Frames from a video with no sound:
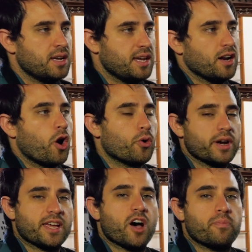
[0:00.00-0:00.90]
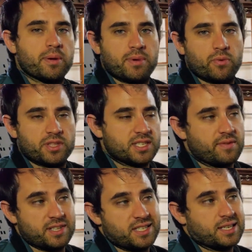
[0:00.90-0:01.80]
it already helping me with the
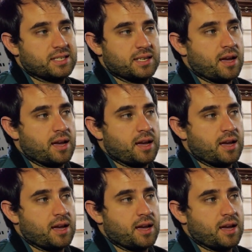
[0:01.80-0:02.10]
760.